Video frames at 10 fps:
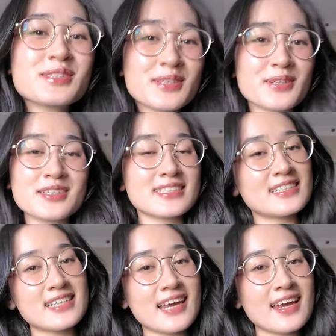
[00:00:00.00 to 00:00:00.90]
So
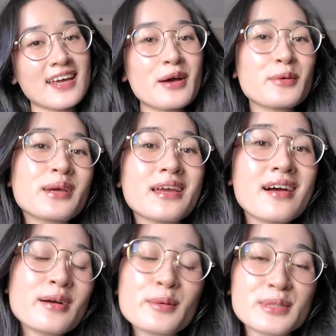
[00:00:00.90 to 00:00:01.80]
today we
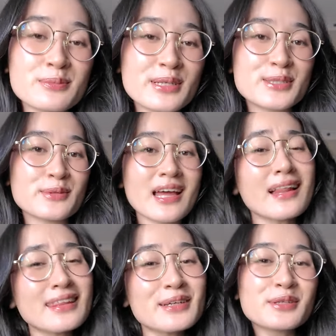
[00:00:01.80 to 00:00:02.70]
are going to be doing
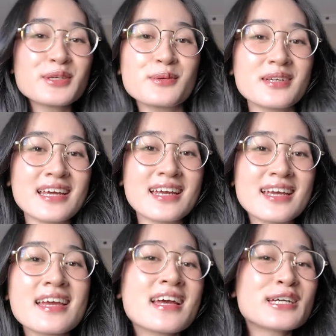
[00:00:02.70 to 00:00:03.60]
a little
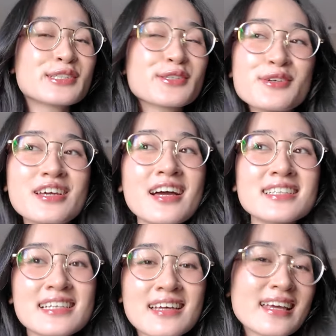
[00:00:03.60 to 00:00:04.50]
Q&A so you
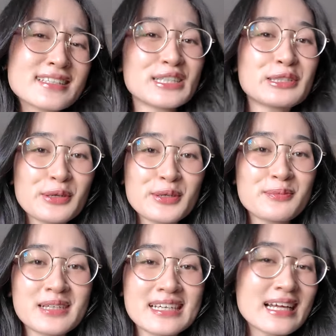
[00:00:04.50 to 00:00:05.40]
guys can get to know
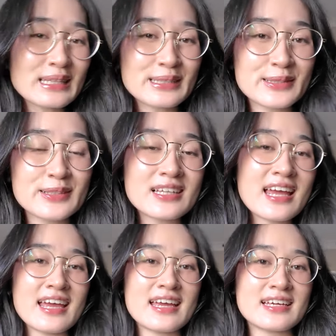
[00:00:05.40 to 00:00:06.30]
me a little,
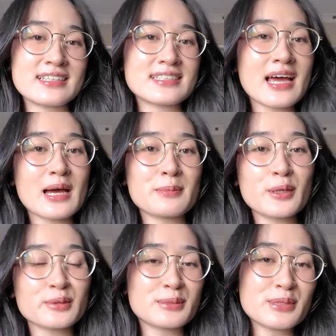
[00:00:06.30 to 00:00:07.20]
and I'm
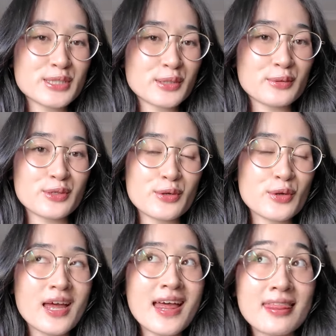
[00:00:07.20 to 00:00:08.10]
going to be showing you